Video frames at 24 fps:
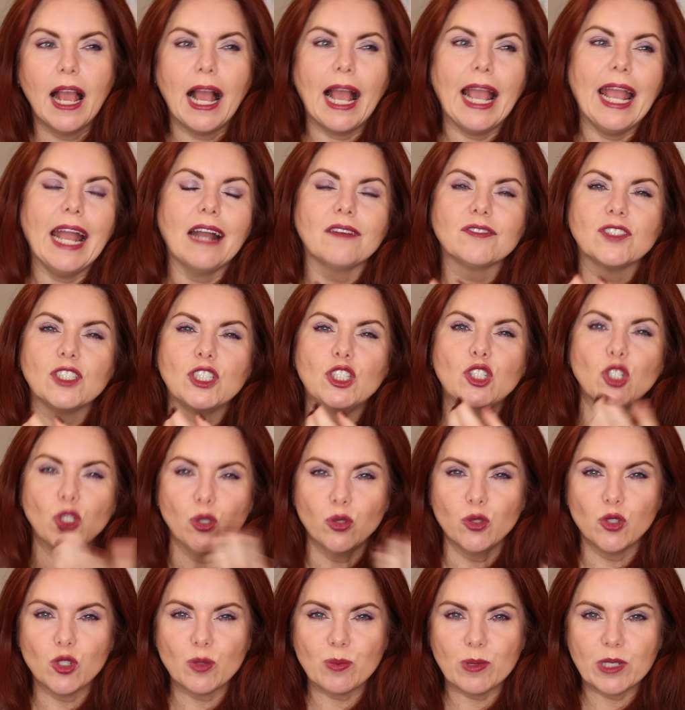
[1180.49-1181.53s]
I have to
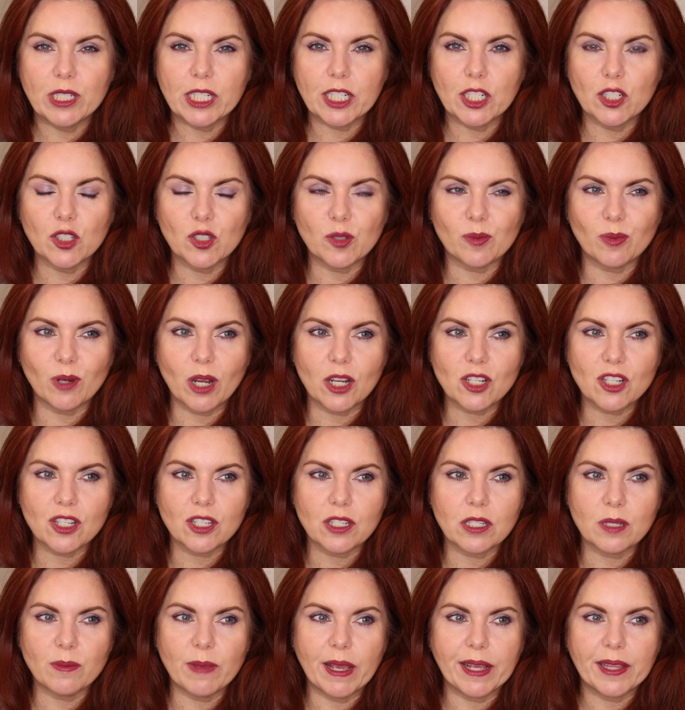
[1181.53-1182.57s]
use particular
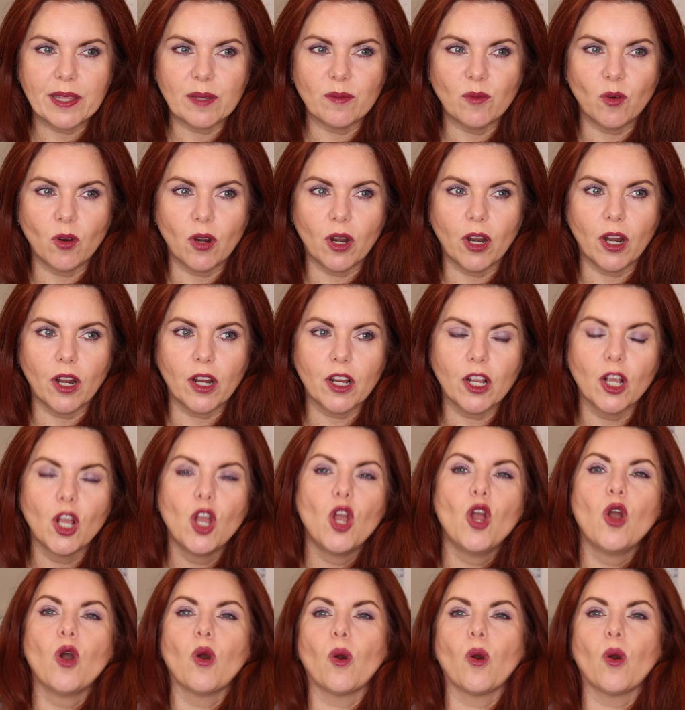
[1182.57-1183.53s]
brushes to make them work,